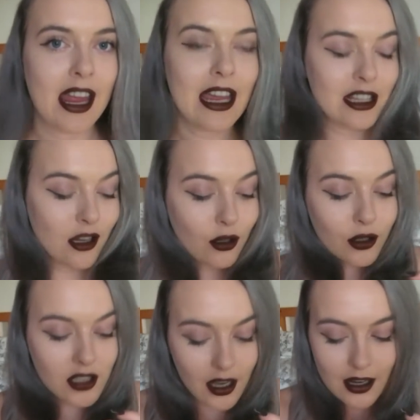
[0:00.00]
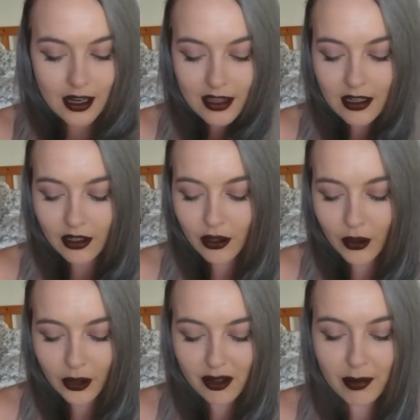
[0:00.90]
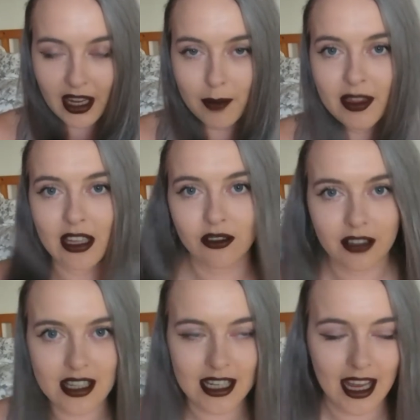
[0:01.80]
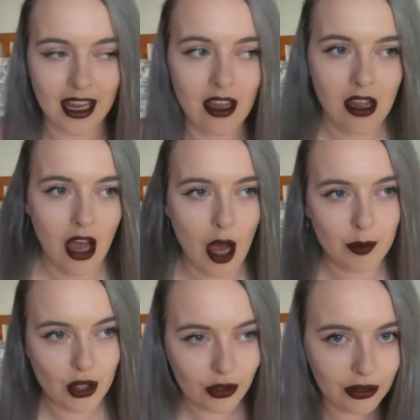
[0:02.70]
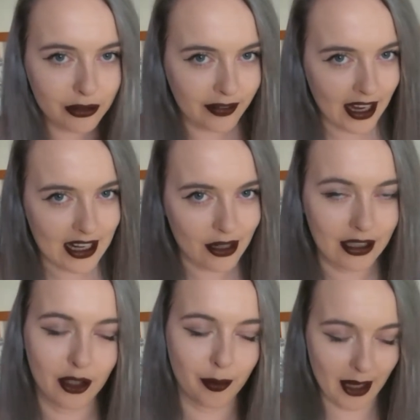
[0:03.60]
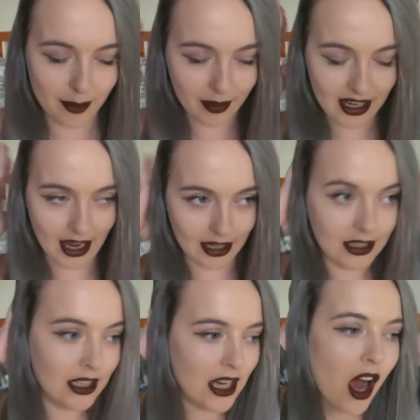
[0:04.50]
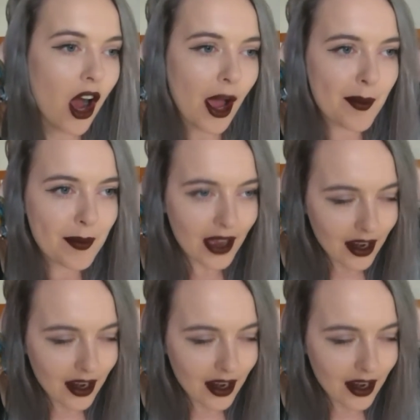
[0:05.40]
It's a lot darker than I thought it would be, but then obviously I'm sure it will fade out a little bit. But yeah, I'm